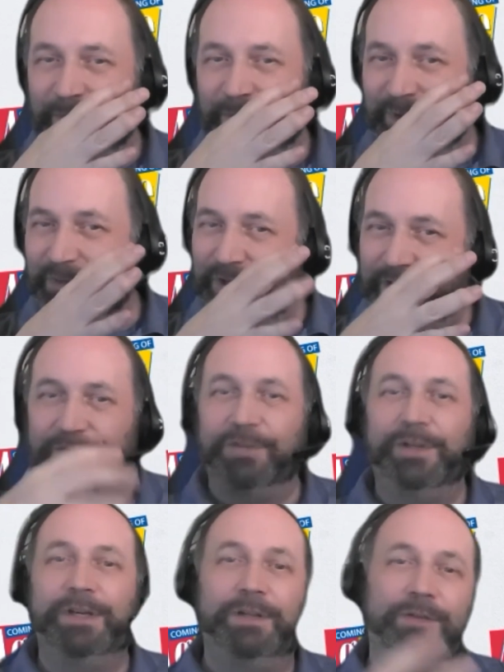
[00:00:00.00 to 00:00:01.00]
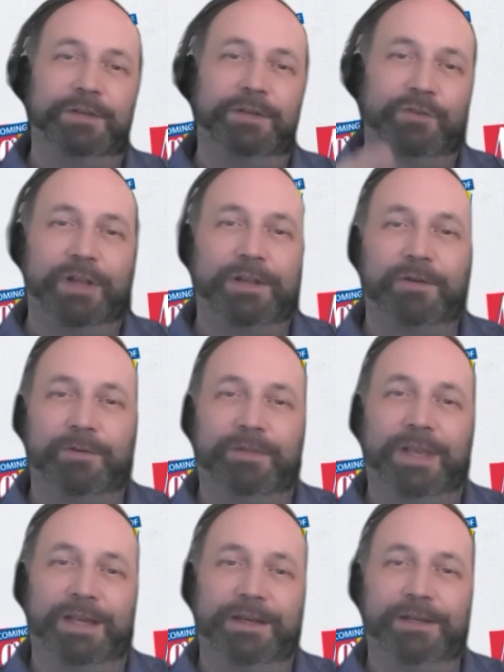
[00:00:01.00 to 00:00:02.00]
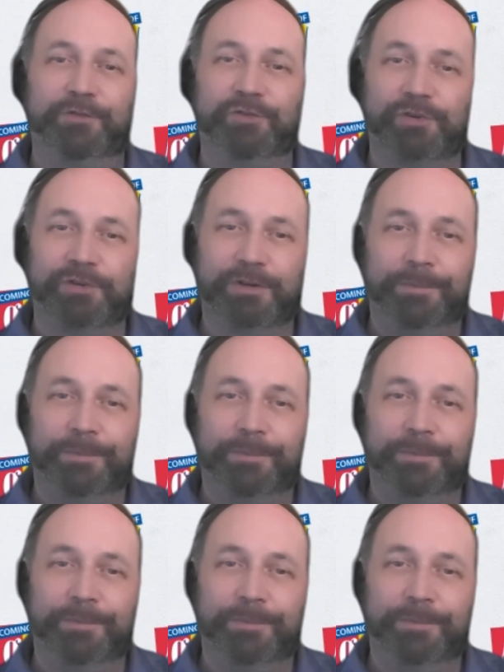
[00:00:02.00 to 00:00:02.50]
intensity, things like of that nature.